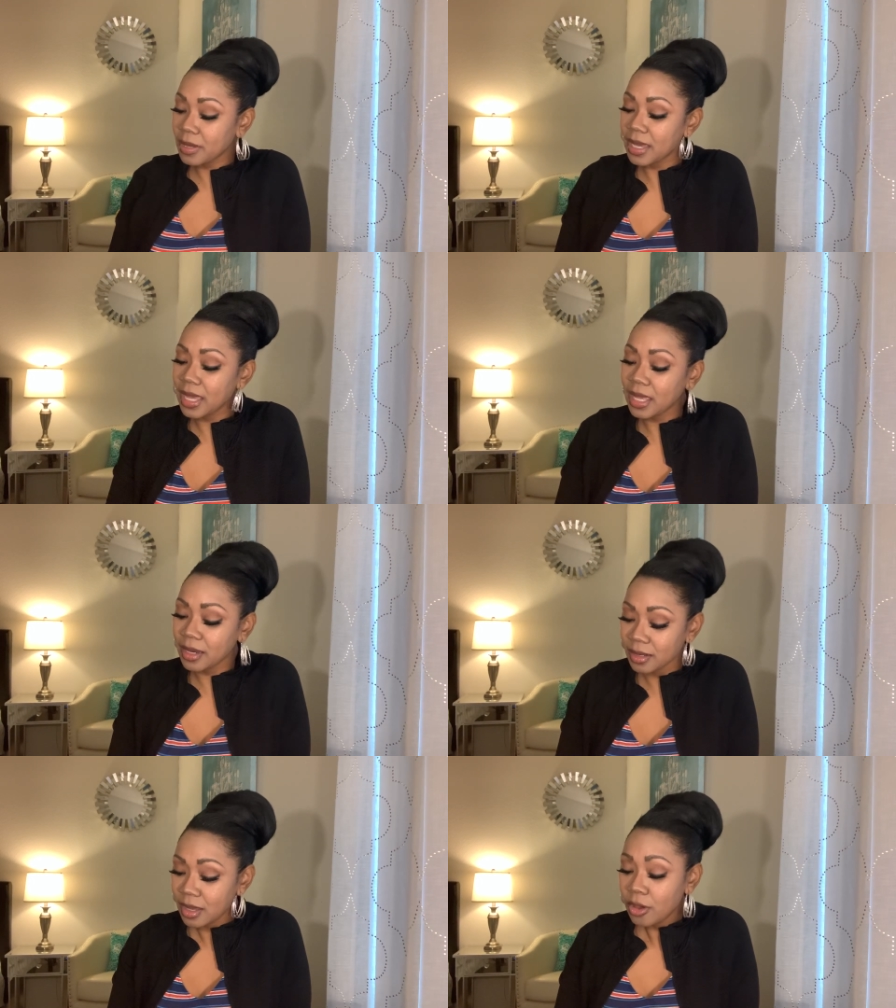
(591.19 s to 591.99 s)

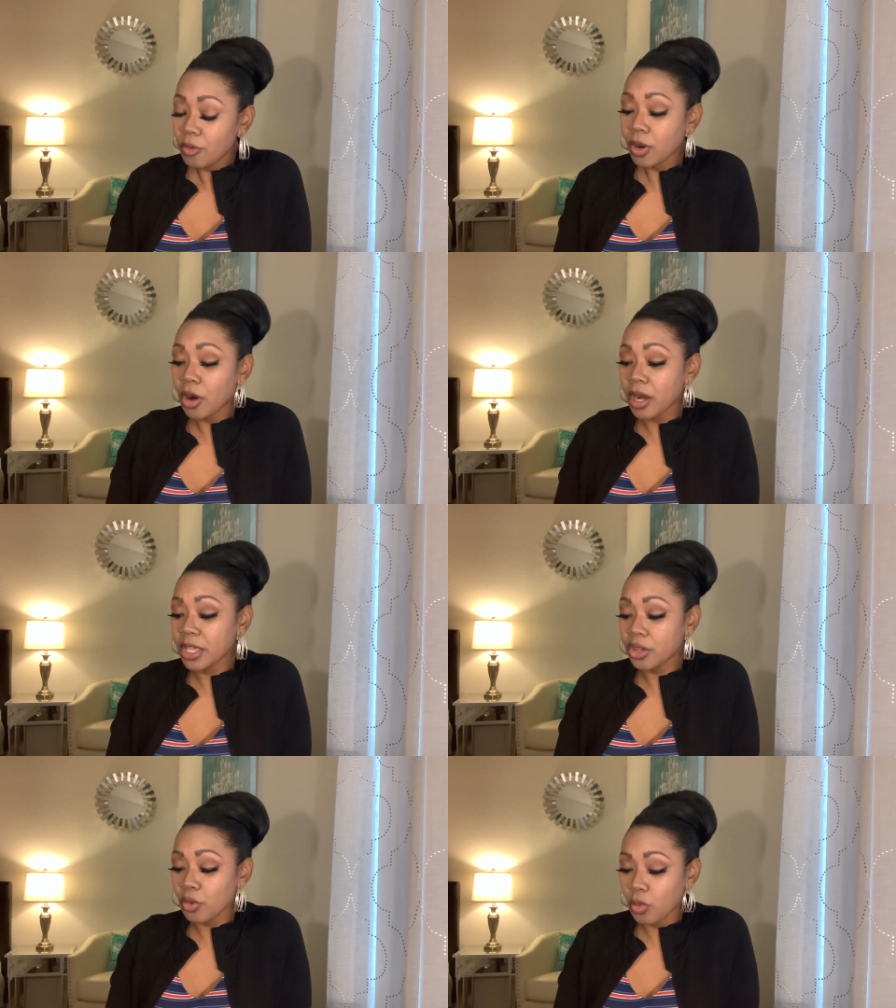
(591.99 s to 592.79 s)
in regarding
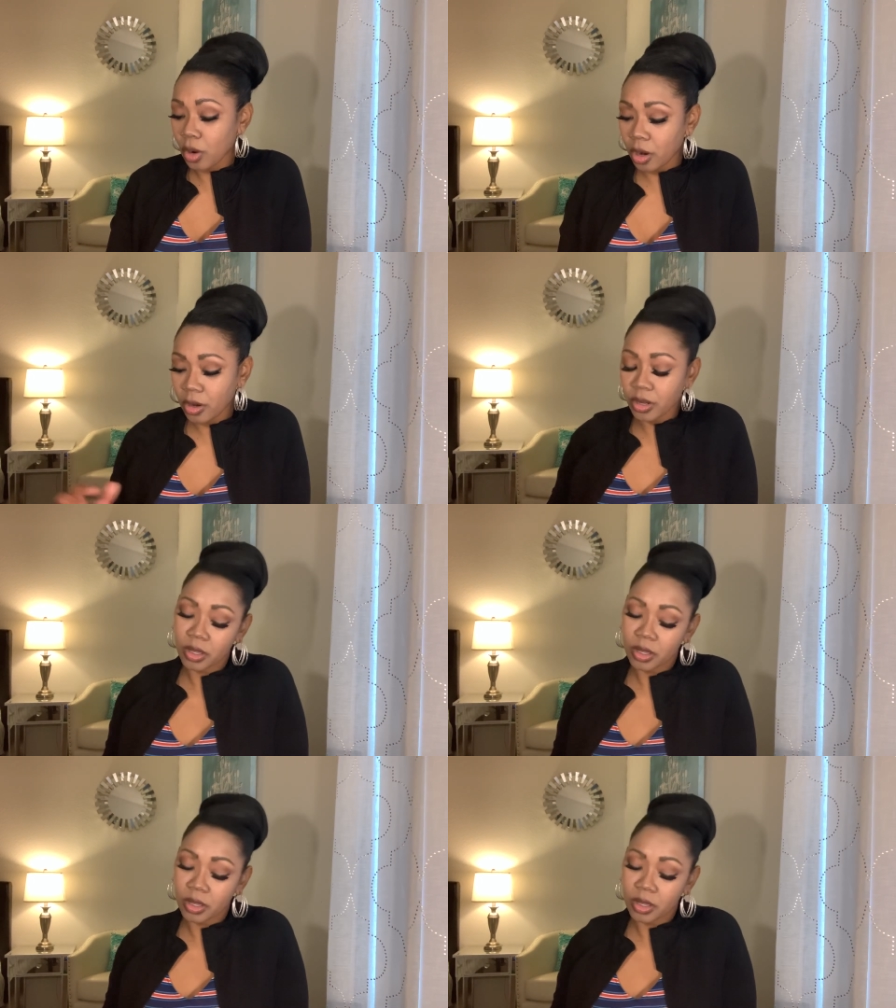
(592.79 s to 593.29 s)
your work,